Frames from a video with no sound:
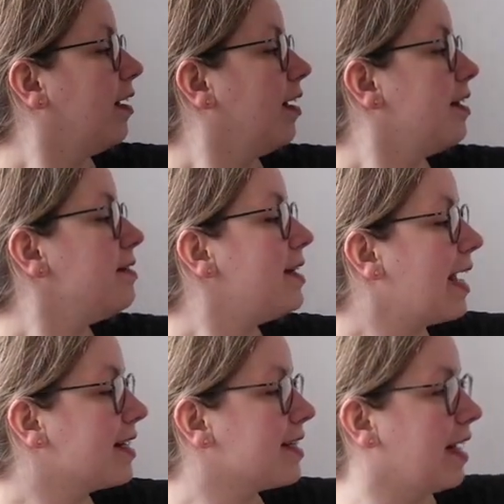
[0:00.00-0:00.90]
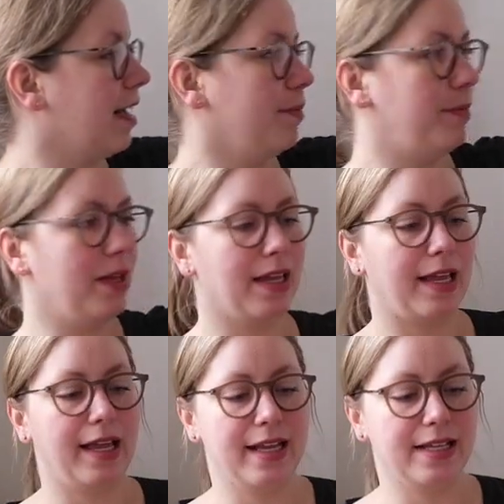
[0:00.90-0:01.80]
Next up
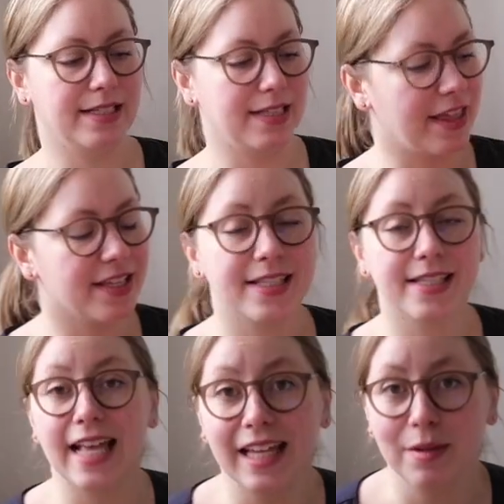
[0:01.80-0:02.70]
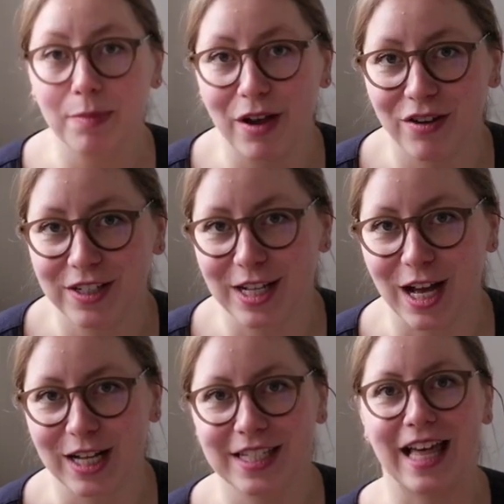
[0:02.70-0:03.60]
is the second pair of
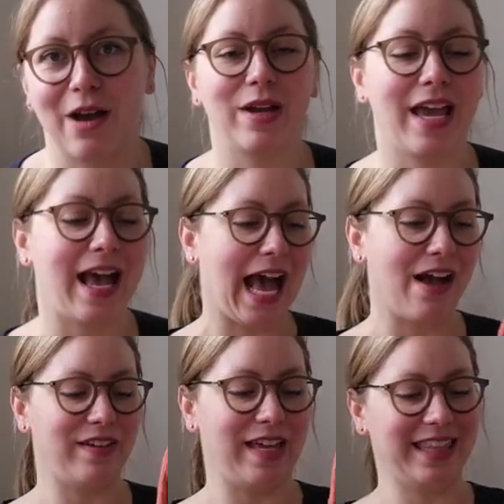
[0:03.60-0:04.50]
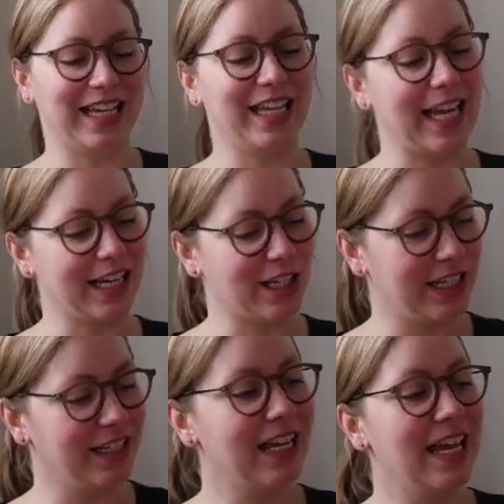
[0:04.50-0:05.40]
socks that we have in the
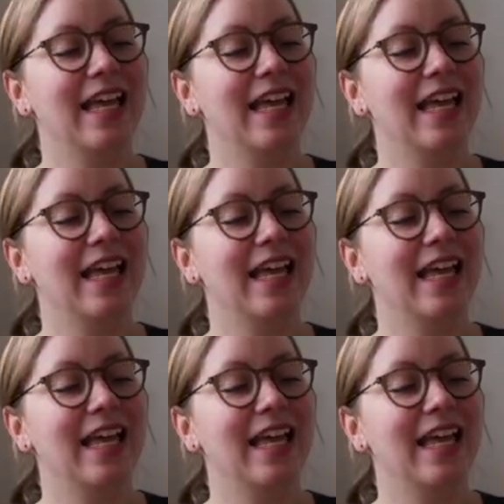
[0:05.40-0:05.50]
collection.